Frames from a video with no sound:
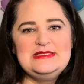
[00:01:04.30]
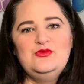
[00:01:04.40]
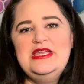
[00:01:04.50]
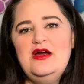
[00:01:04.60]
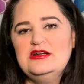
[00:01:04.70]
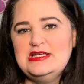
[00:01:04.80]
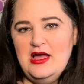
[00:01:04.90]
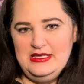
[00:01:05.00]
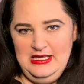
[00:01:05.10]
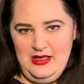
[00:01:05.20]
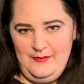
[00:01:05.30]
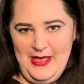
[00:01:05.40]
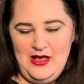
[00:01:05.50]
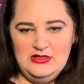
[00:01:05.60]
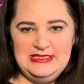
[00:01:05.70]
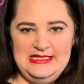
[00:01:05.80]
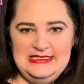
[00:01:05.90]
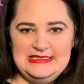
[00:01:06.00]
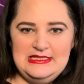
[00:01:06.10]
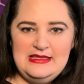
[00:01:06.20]
we are talking about the
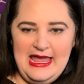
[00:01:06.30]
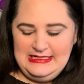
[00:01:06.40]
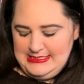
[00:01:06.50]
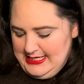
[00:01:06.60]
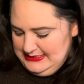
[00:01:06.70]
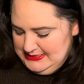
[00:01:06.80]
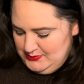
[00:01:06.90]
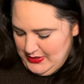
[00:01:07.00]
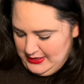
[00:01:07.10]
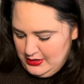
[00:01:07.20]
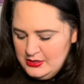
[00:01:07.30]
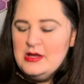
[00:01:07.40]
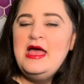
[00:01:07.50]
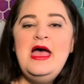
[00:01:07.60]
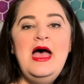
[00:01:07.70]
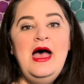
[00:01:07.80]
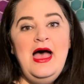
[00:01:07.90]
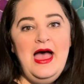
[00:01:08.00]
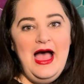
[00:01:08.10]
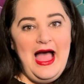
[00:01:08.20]
Stalactite sweater.
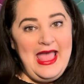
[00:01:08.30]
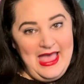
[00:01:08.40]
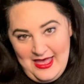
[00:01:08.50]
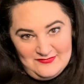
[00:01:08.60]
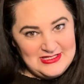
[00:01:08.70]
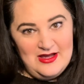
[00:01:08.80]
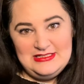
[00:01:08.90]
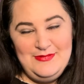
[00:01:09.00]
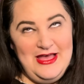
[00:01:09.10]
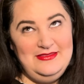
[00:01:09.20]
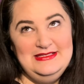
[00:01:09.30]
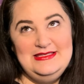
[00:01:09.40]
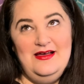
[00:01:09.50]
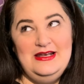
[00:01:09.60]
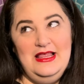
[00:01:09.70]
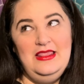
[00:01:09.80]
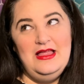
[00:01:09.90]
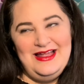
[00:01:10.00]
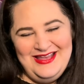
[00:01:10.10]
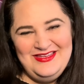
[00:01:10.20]
I have talked about this on a
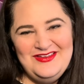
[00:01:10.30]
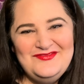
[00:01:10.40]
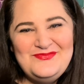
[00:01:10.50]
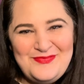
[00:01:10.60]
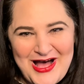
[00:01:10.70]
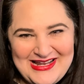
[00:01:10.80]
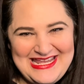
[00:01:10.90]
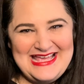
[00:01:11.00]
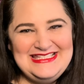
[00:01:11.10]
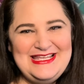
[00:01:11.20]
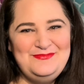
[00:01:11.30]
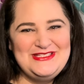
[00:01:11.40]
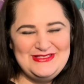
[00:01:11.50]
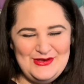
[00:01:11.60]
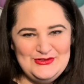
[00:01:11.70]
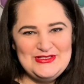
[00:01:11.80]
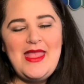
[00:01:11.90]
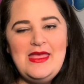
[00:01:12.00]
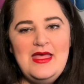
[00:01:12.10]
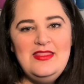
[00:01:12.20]
lot of podcast episodes.
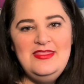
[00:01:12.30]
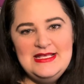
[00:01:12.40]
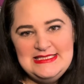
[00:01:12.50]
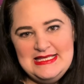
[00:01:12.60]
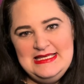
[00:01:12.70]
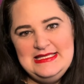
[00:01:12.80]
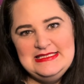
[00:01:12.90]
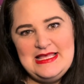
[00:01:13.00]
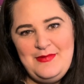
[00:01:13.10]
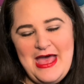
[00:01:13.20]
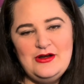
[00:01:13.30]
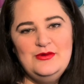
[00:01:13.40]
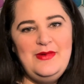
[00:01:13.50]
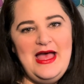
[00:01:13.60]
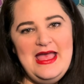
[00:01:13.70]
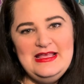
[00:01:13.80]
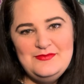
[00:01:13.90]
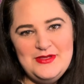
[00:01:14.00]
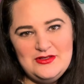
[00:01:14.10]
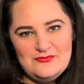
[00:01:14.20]
This is a pattern by
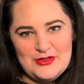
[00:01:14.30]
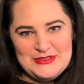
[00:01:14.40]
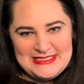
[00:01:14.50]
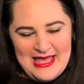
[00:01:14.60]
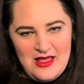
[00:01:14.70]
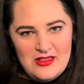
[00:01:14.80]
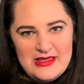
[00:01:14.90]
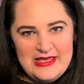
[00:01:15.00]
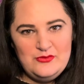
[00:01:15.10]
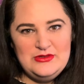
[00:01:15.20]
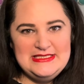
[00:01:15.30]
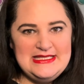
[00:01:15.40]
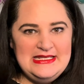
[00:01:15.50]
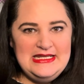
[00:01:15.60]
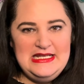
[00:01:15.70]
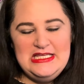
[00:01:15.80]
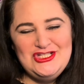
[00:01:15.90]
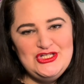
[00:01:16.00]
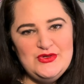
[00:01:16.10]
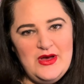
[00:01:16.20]
Camille Rosselle. It was in an
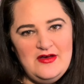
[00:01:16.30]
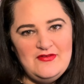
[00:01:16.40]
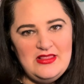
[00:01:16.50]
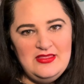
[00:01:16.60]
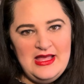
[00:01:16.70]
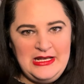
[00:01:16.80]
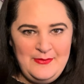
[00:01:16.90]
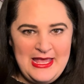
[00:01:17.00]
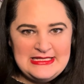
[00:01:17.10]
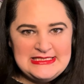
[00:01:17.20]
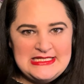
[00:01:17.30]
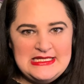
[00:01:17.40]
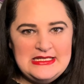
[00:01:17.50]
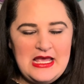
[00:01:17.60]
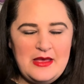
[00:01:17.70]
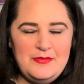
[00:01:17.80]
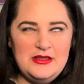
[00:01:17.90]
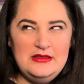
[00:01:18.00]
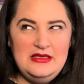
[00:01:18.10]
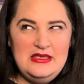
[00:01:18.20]
issue of Laine Magazine, I
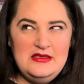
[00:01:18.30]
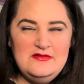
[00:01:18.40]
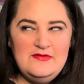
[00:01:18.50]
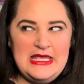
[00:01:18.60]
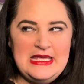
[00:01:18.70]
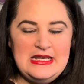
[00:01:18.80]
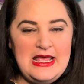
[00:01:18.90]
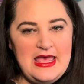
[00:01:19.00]
believe in